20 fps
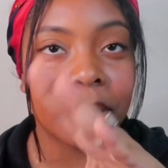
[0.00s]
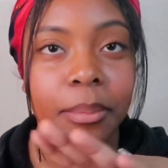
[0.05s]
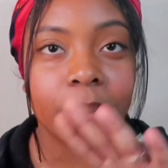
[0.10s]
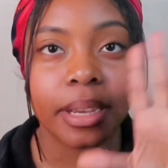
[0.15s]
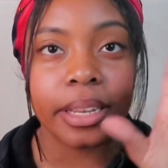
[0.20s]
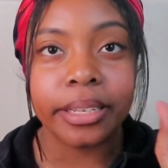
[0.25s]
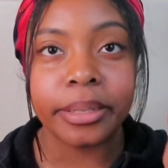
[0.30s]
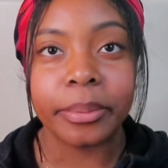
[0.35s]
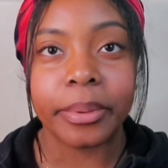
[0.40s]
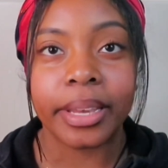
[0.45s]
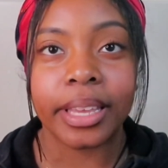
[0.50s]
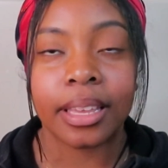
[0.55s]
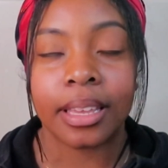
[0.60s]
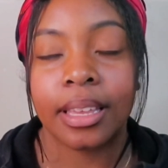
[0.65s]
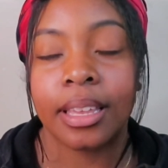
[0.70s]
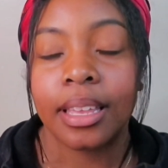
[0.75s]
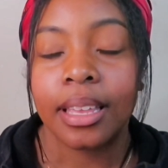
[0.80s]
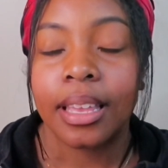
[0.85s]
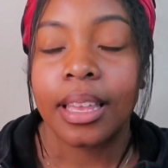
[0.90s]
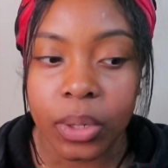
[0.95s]
But anyway,
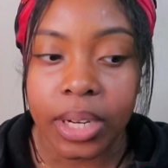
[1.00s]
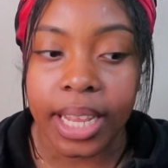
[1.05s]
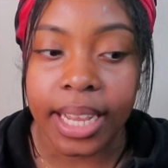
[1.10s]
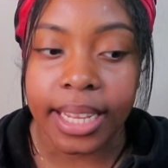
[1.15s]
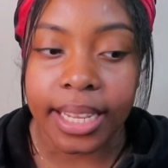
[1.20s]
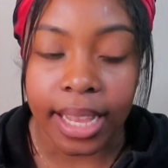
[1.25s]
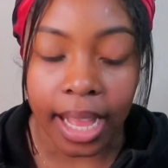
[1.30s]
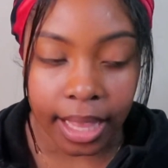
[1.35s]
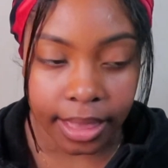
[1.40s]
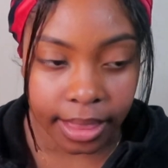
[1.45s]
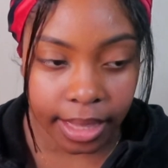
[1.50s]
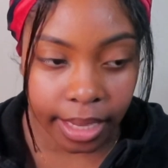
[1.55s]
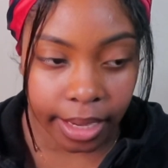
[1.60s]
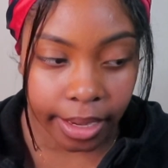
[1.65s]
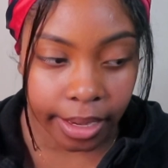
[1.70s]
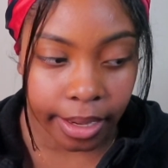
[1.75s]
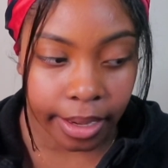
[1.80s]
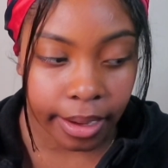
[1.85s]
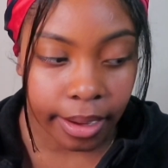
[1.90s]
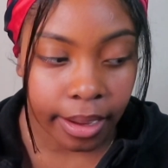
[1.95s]
when I got
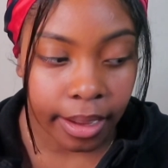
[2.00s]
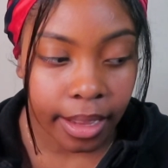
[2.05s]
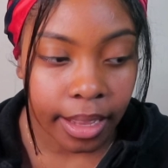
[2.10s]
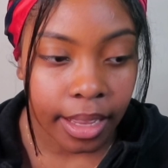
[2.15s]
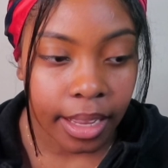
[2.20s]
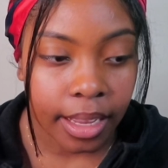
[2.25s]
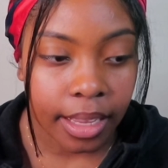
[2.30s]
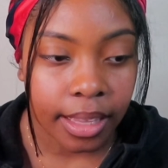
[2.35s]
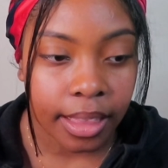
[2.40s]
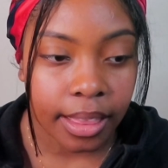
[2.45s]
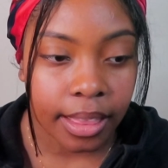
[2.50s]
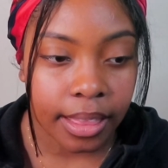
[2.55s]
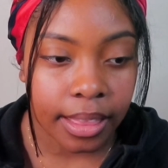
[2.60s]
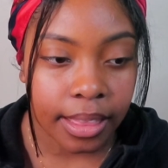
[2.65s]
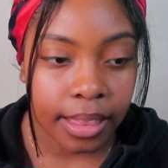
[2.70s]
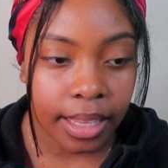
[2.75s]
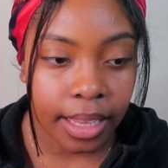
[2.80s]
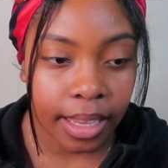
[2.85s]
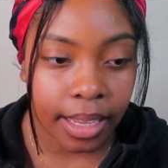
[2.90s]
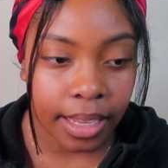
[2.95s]
there,
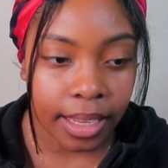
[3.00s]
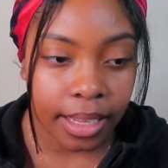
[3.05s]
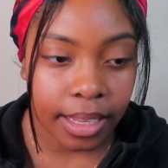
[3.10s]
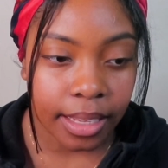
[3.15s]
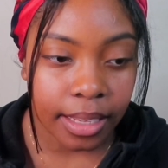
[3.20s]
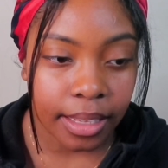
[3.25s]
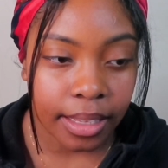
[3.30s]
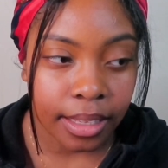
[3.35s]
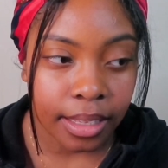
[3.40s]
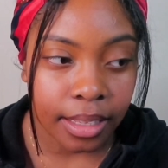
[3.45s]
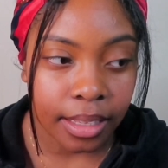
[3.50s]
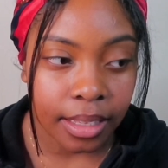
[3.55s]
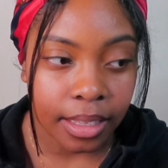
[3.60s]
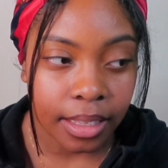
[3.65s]
they